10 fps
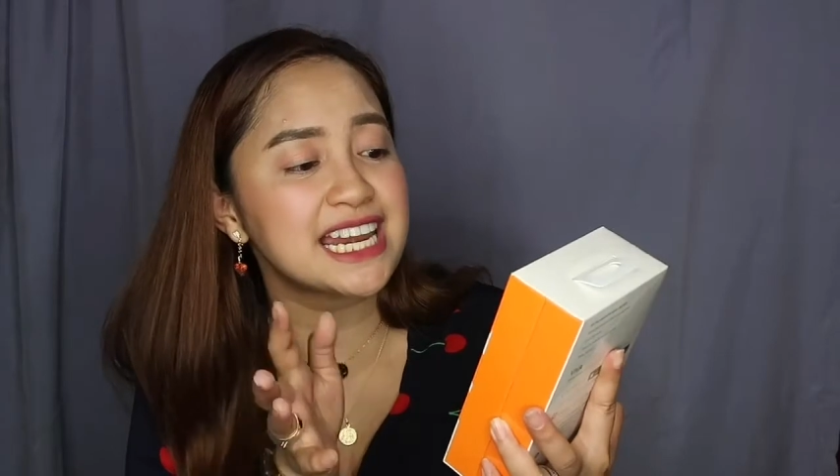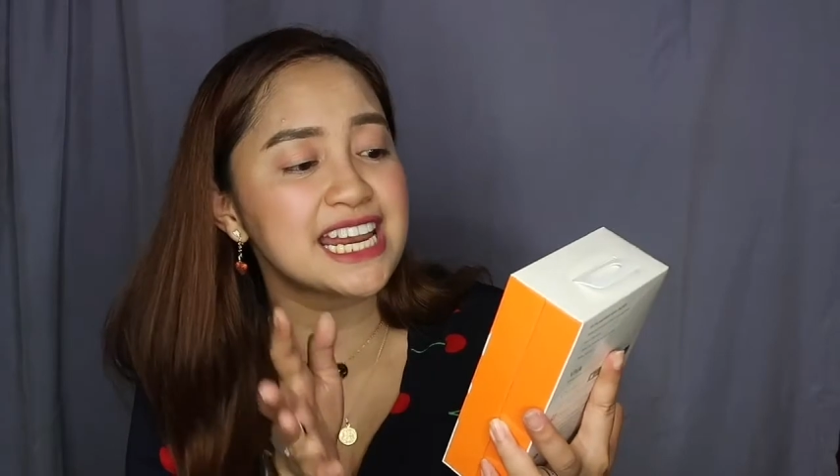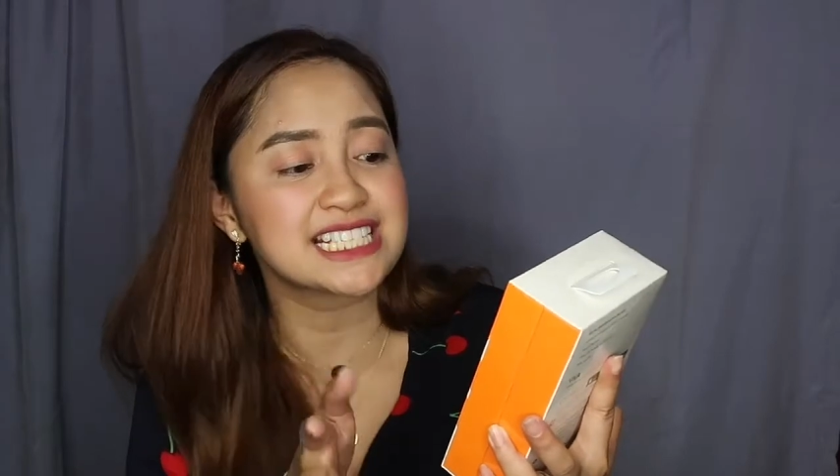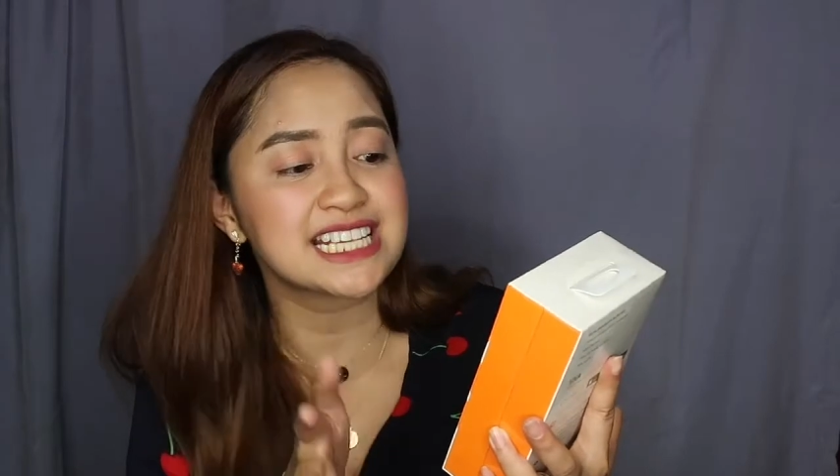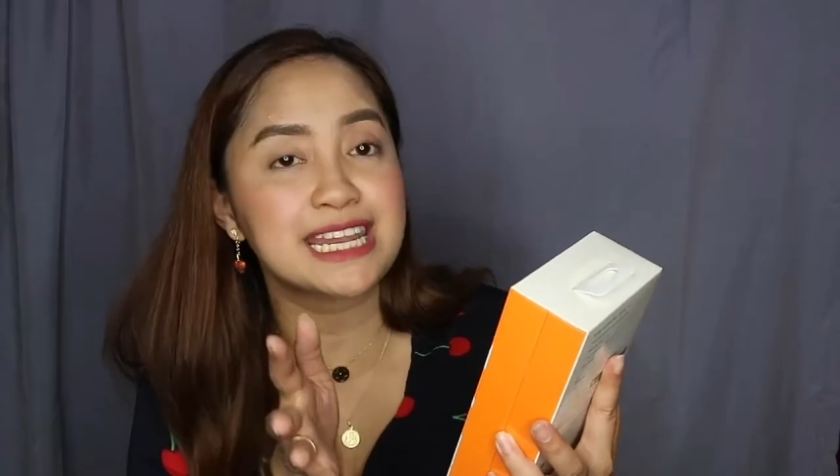
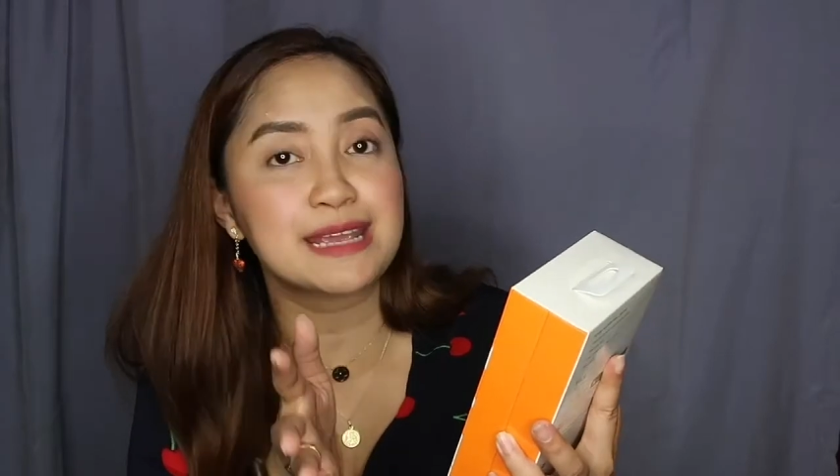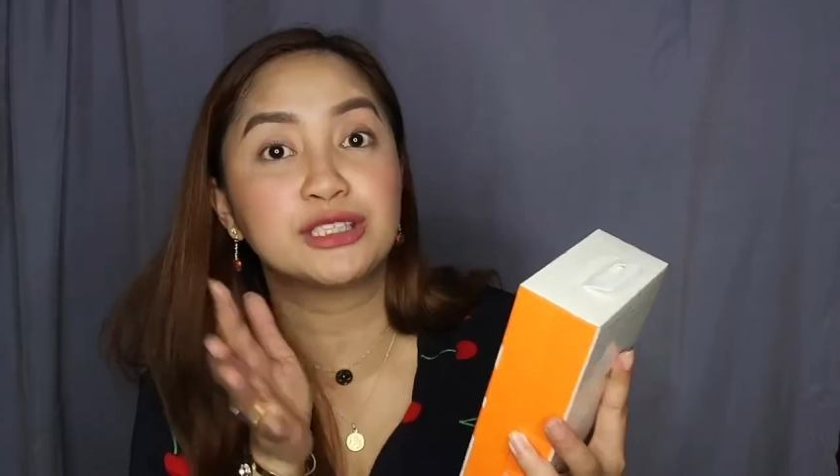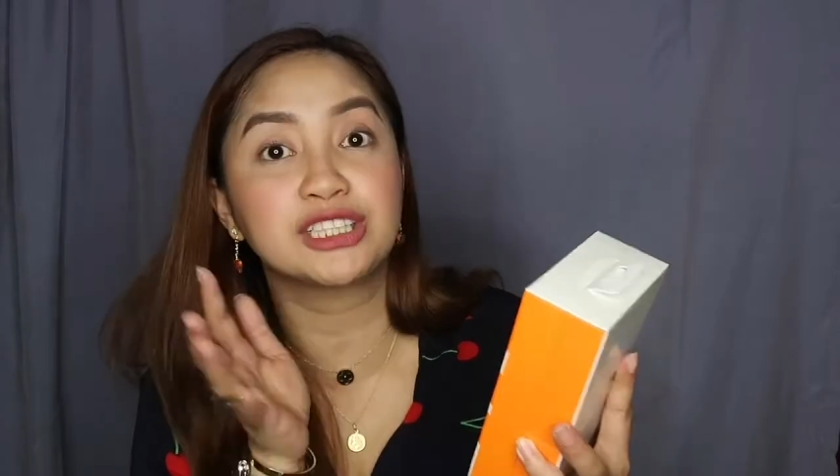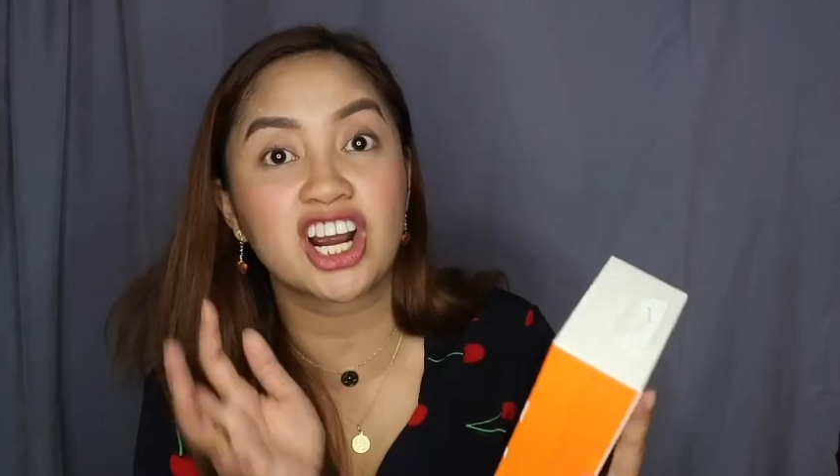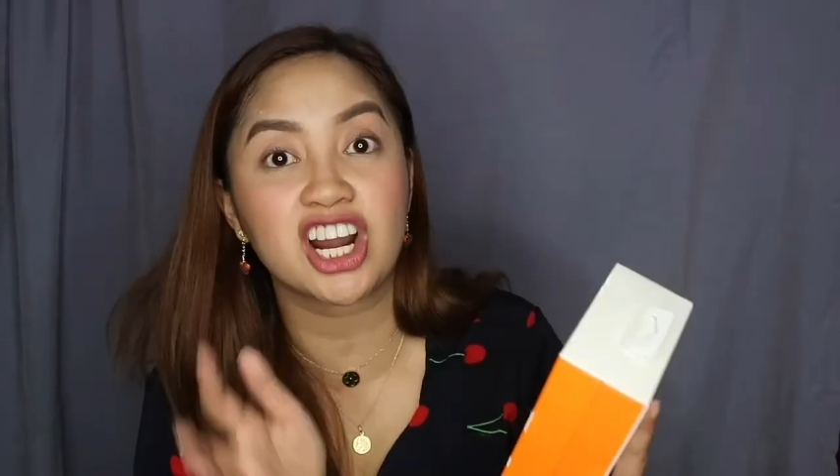
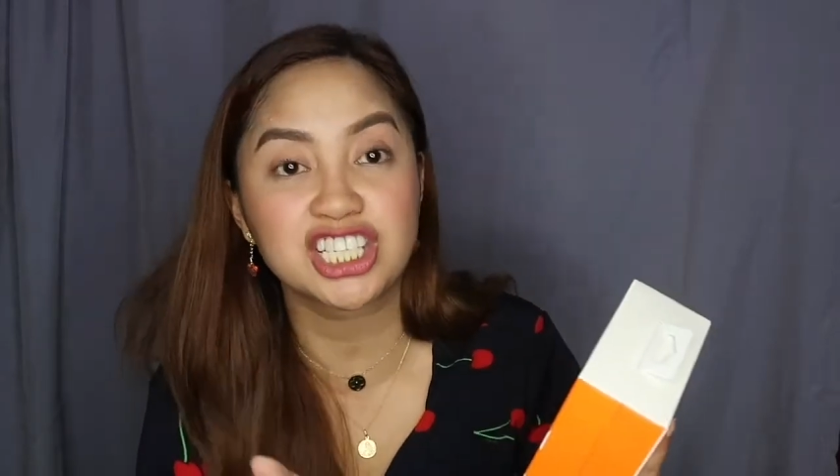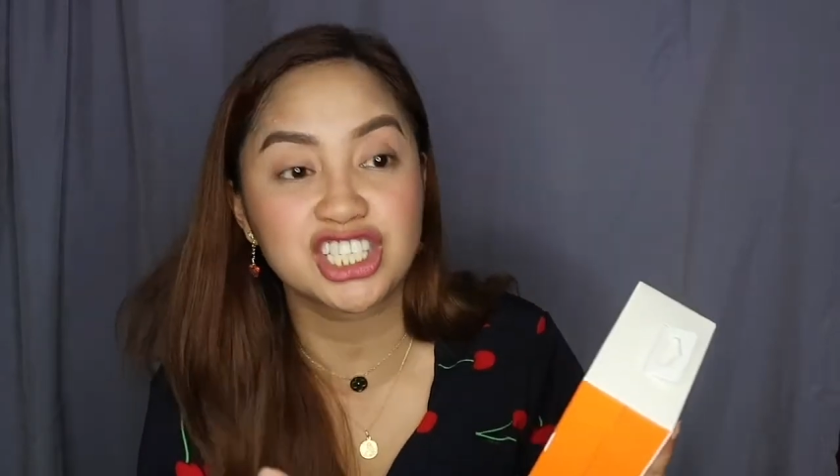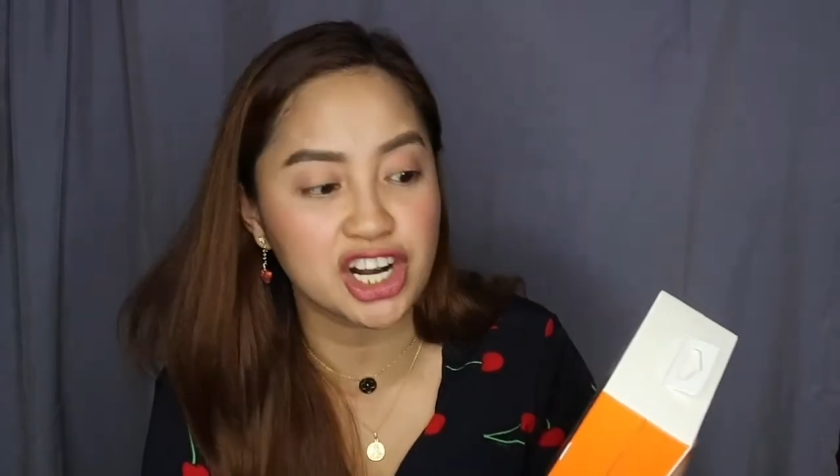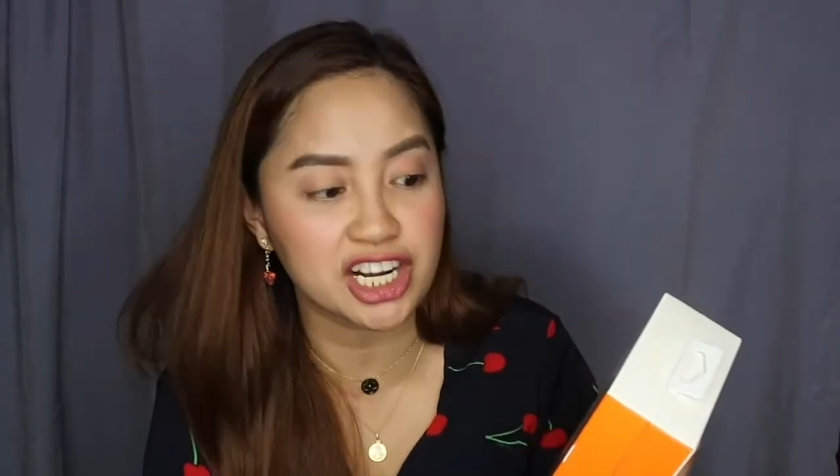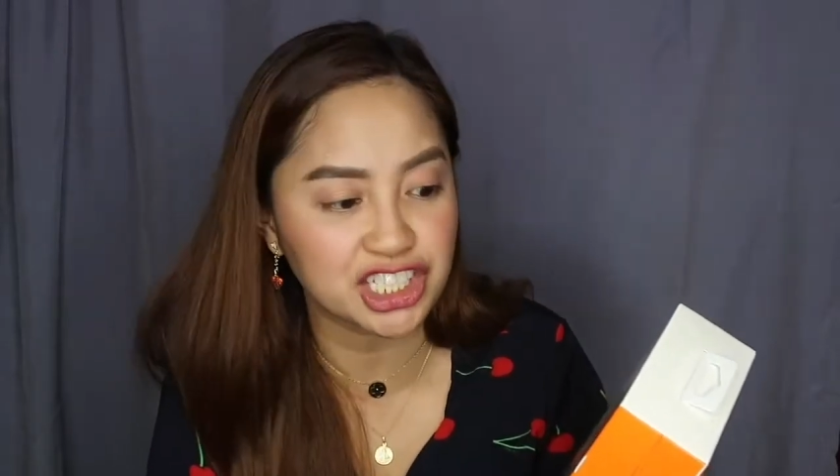Alexa-enabled car
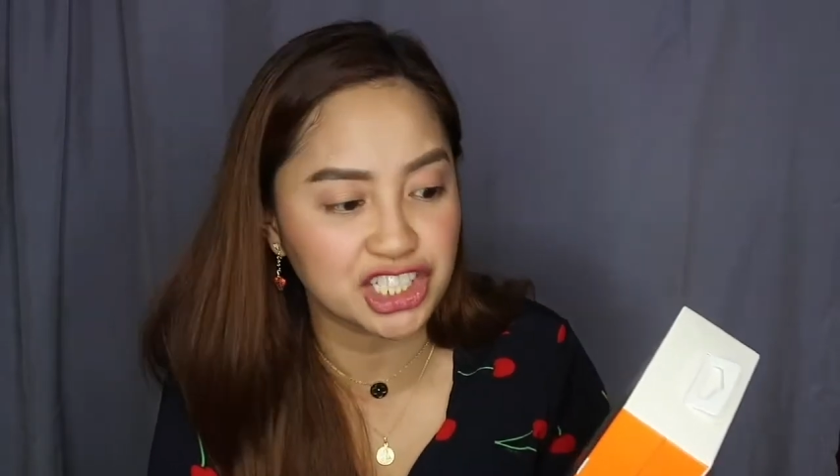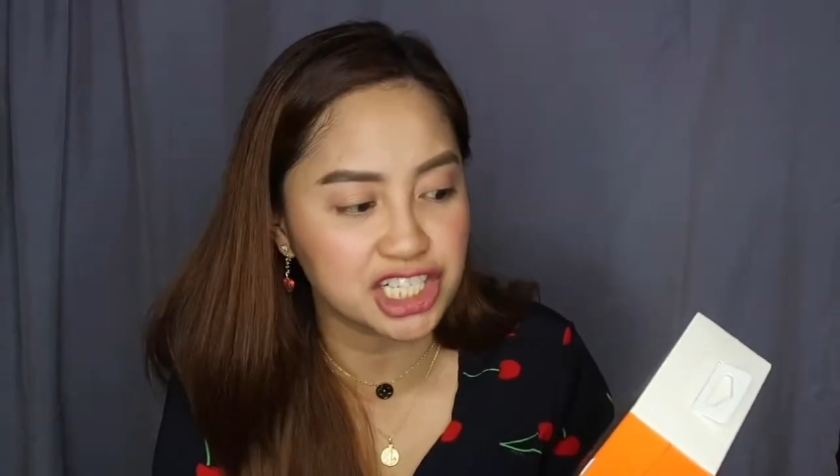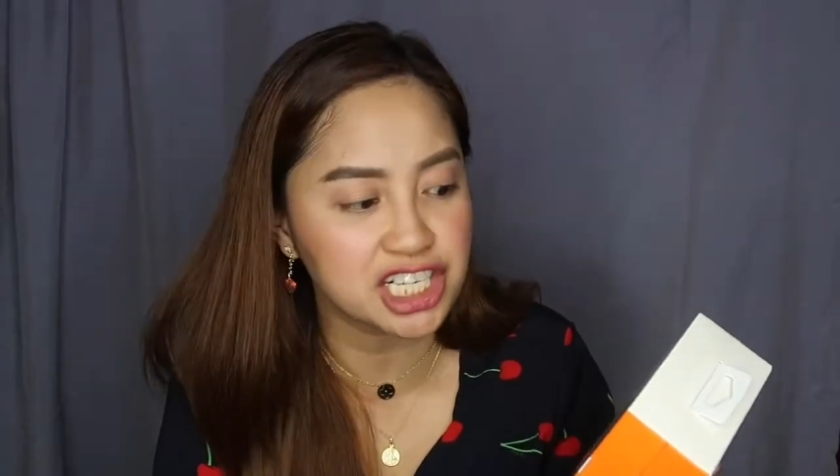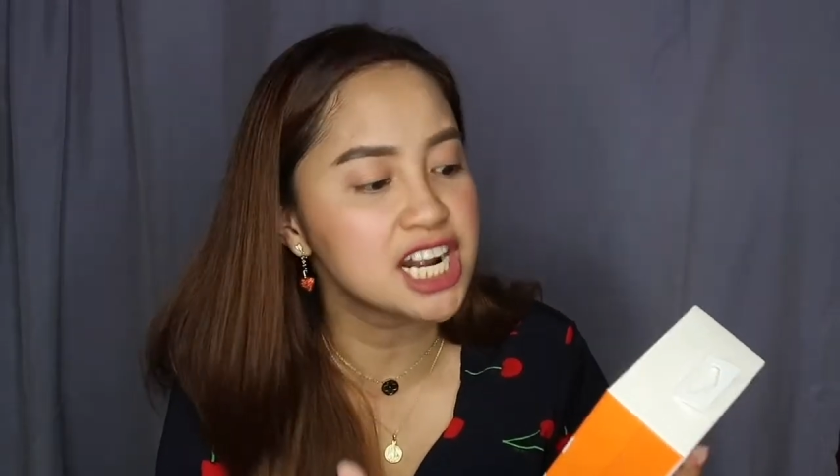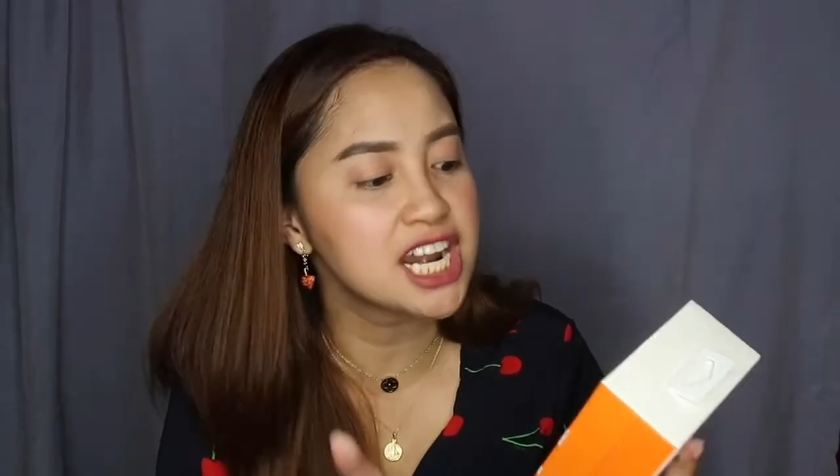
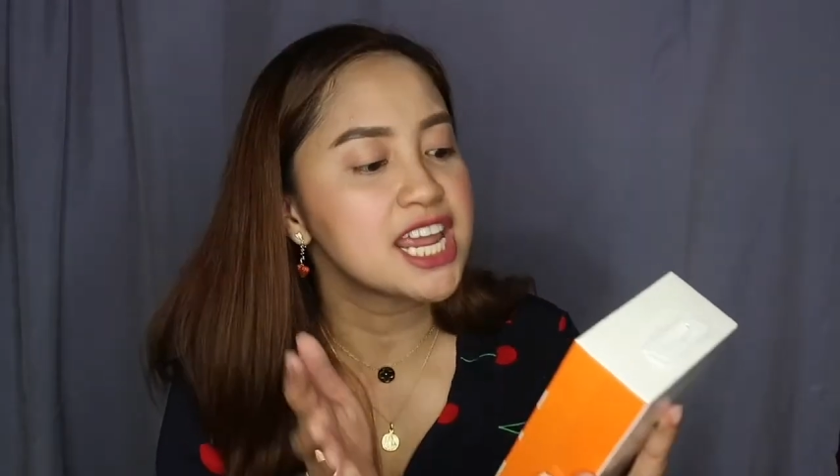charger.